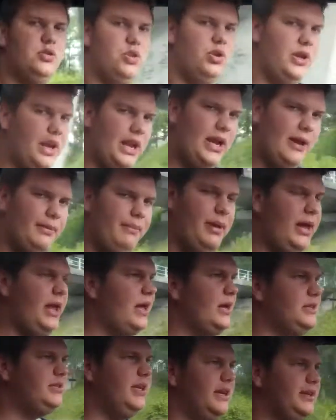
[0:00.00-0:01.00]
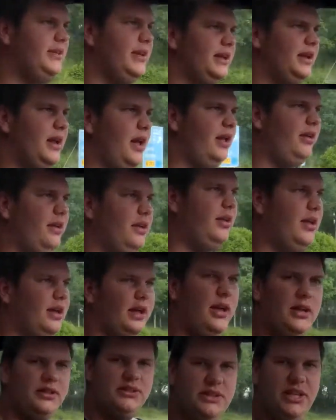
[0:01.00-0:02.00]
So yeah, let me exit and
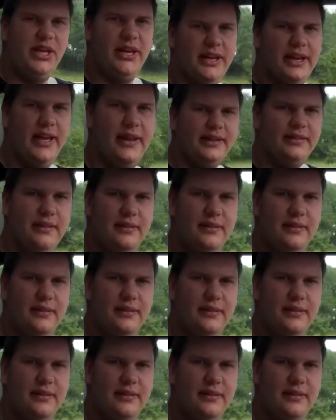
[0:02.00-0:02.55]
I'll check it.